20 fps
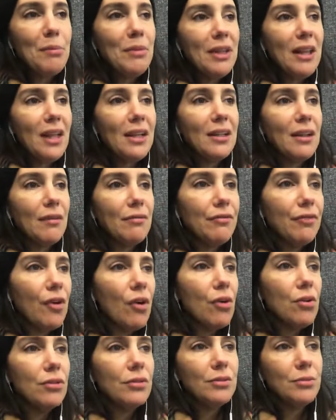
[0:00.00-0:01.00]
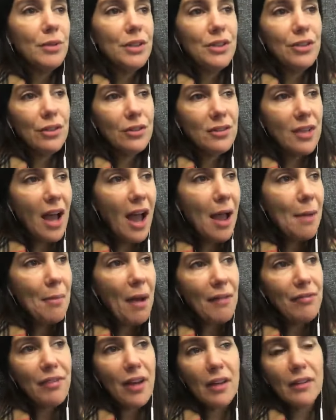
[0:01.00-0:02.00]
We let it unfold. We took time.
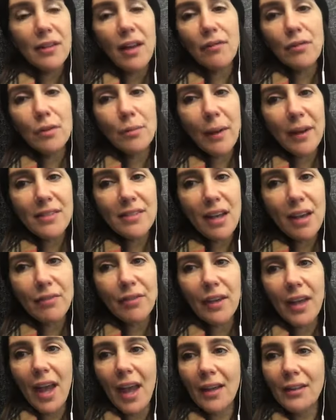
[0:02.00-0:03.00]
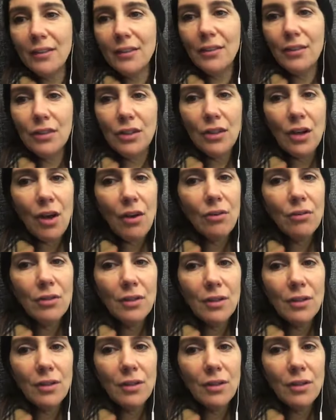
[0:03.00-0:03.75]
I fell in love with myself again, you know.